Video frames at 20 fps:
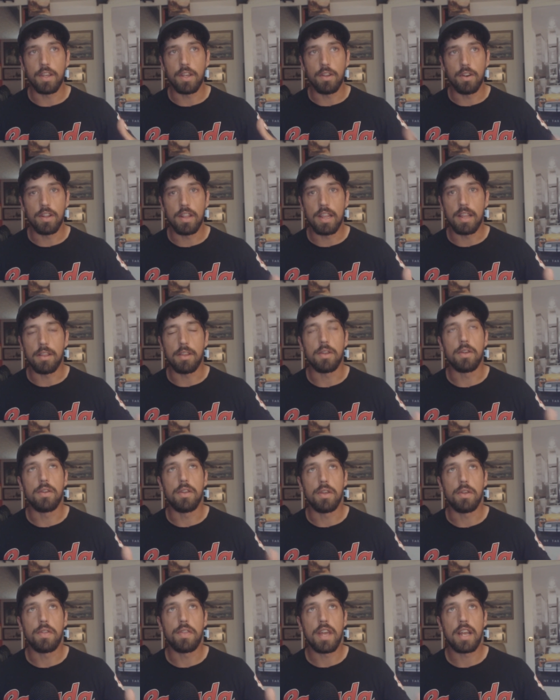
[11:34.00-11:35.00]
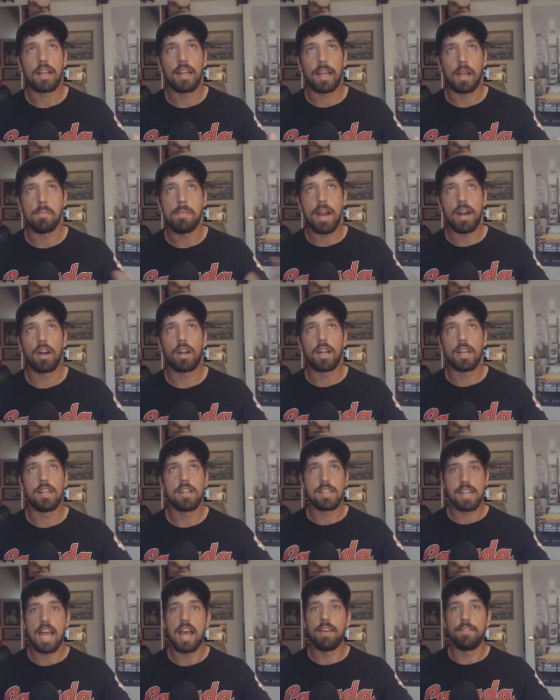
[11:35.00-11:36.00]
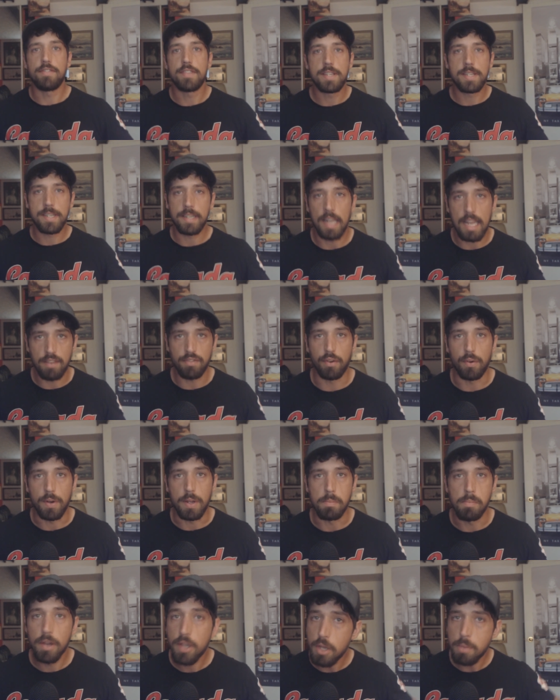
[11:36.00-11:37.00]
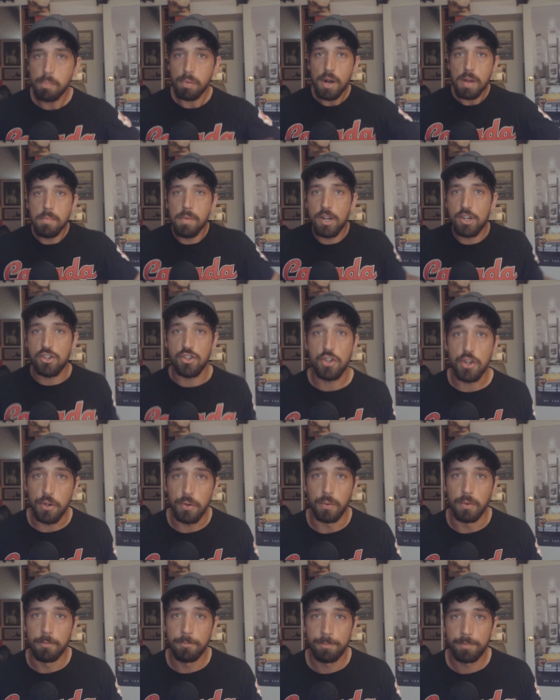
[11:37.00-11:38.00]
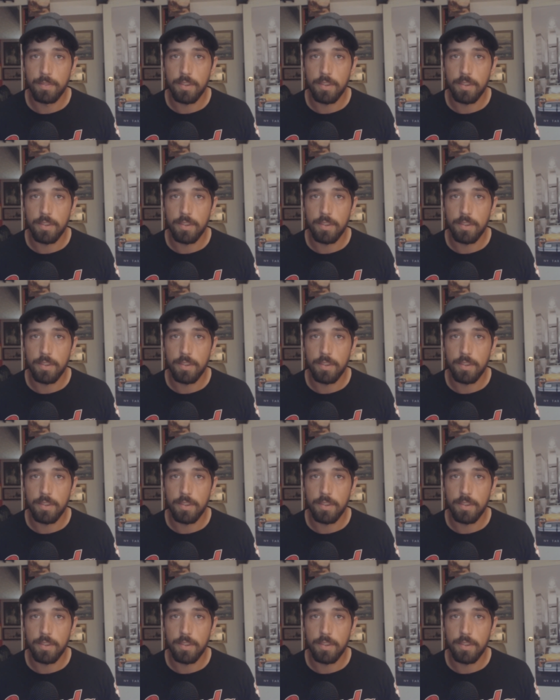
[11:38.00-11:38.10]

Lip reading: you think like America doesn't have slavery, but you pretty much do.